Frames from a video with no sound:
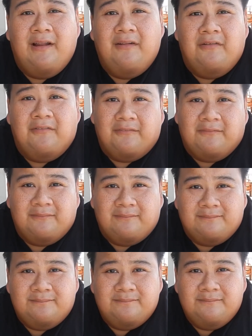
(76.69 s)
alone.
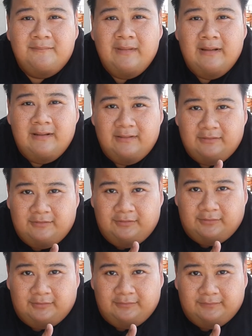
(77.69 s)
2.